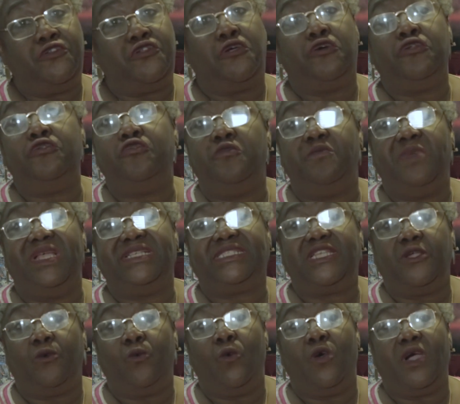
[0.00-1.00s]
for
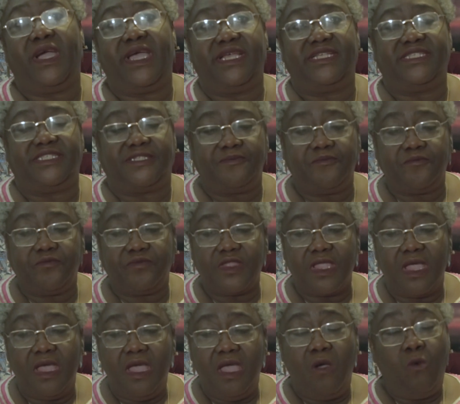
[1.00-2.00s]
non-domestic workers,
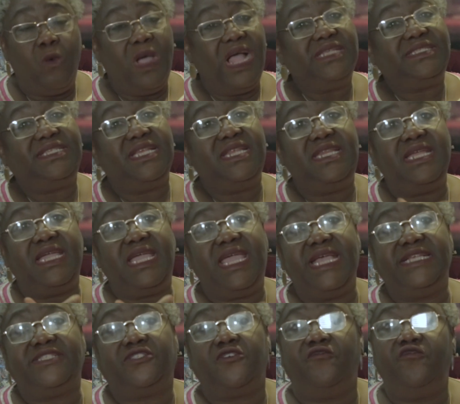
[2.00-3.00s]
whilst in the
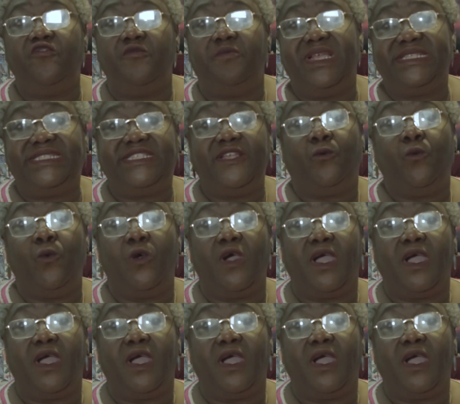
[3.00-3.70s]
case of domestic